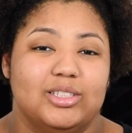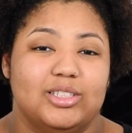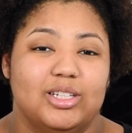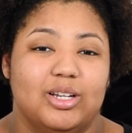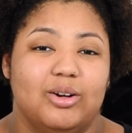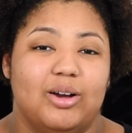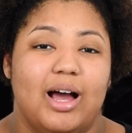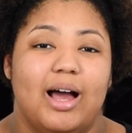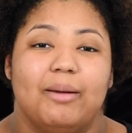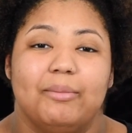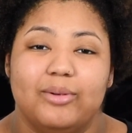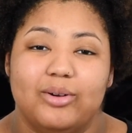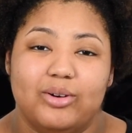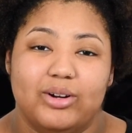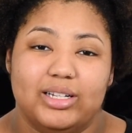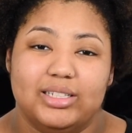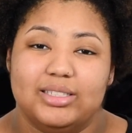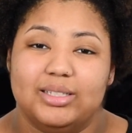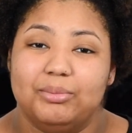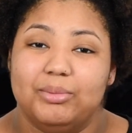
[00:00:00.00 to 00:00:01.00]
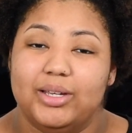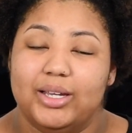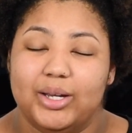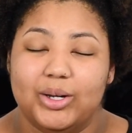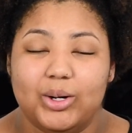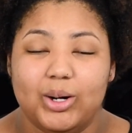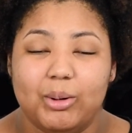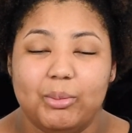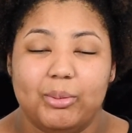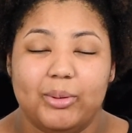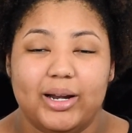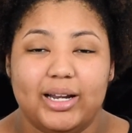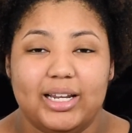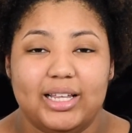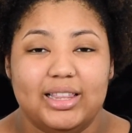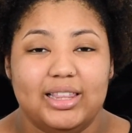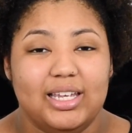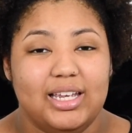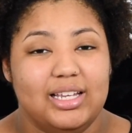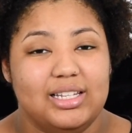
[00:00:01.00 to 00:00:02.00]
So I'm going to be
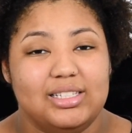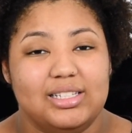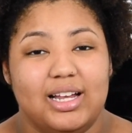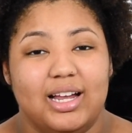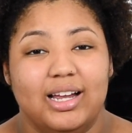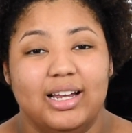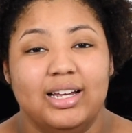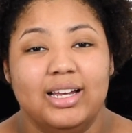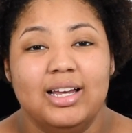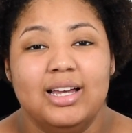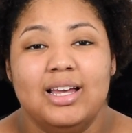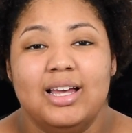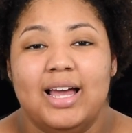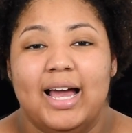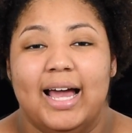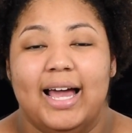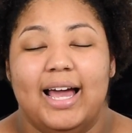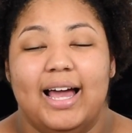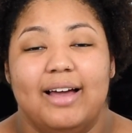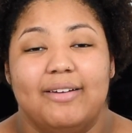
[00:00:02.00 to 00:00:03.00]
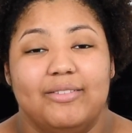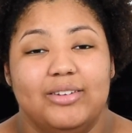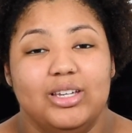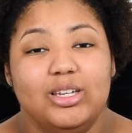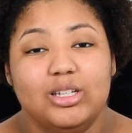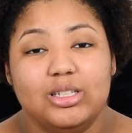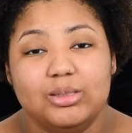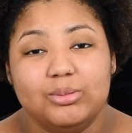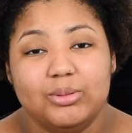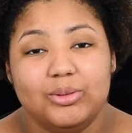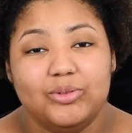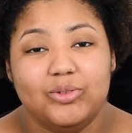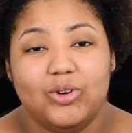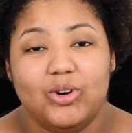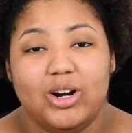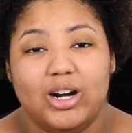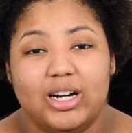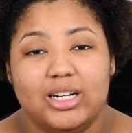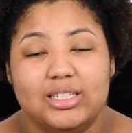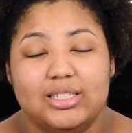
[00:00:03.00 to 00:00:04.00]
incorporating things that I haven't used
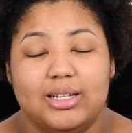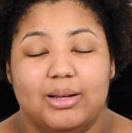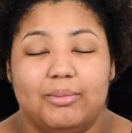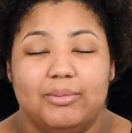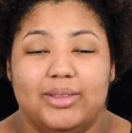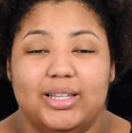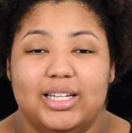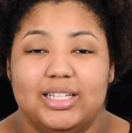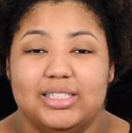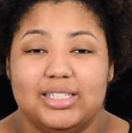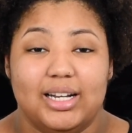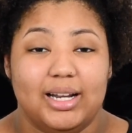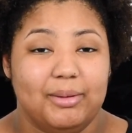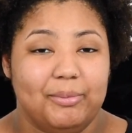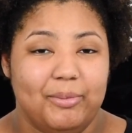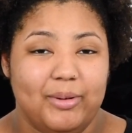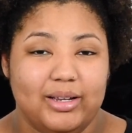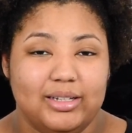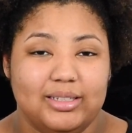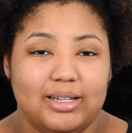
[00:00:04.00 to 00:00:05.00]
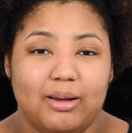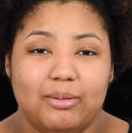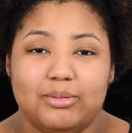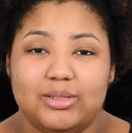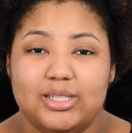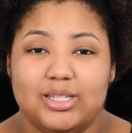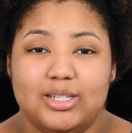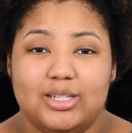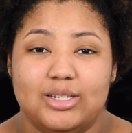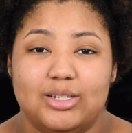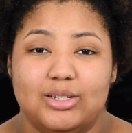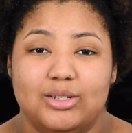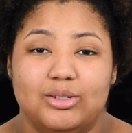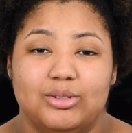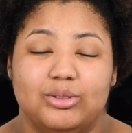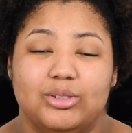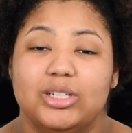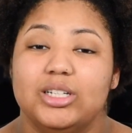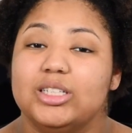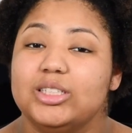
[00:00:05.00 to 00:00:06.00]
before, some things that I picked up to
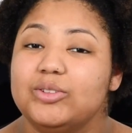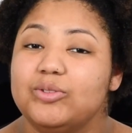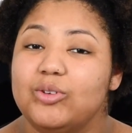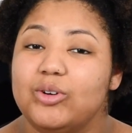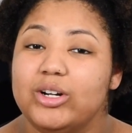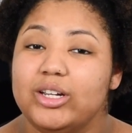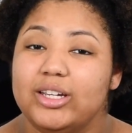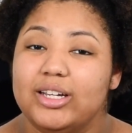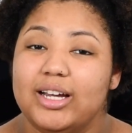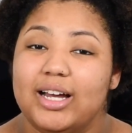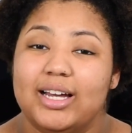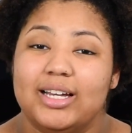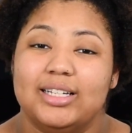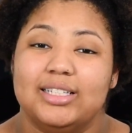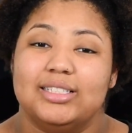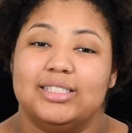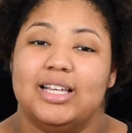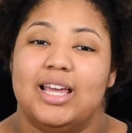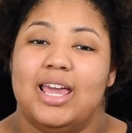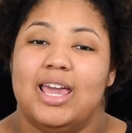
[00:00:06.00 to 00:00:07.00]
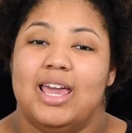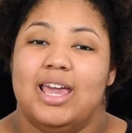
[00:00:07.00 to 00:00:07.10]
do looks for you guys.